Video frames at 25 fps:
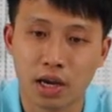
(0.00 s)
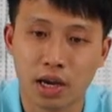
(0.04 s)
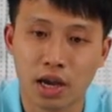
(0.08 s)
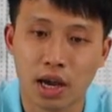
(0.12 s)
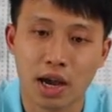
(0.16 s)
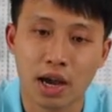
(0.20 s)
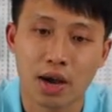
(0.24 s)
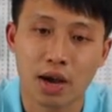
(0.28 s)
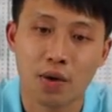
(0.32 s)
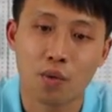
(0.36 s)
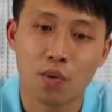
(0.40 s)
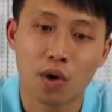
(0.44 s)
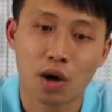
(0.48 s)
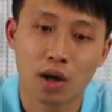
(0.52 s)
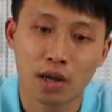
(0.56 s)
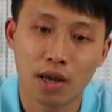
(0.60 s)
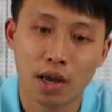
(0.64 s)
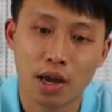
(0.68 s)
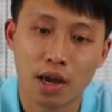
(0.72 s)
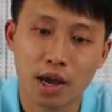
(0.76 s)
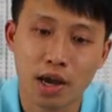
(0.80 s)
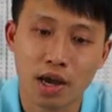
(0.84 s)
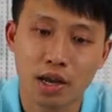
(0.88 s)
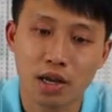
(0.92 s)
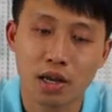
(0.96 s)
at one
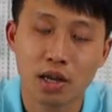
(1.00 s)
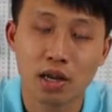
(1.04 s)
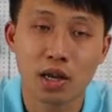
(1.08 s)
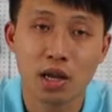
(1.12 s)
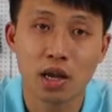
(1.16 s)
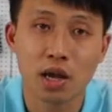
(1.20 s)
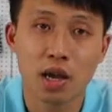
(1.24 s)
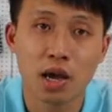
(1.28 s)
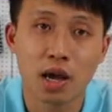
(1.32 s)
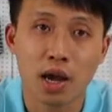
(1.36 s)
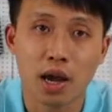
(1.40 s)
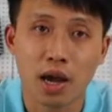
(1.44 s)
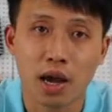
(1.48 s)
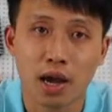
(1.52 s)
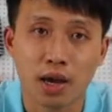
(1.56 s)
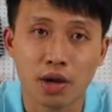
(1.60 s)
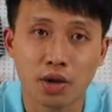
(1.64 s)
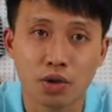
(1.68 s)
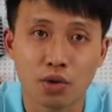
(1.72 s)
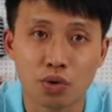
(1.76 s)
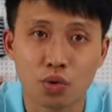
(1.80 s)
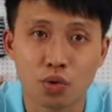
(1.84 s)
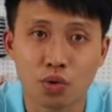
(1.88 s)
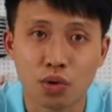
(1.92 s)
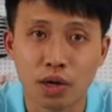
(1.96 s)
end,
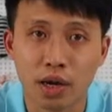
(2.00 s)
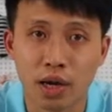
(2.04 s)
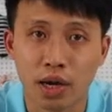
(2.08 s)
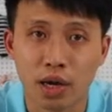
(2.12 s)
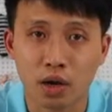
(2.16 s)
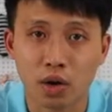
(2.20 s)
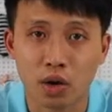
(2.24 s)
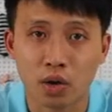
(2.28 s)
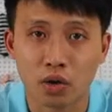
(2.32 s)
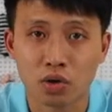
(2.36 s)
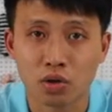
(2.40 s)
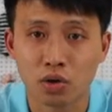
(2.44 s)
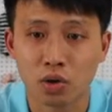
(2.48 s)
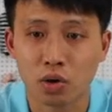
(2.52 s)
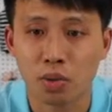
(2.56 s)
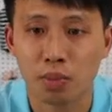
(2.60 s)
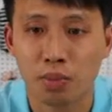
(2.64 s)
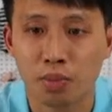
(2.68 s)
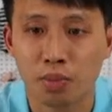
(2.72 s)
and you can also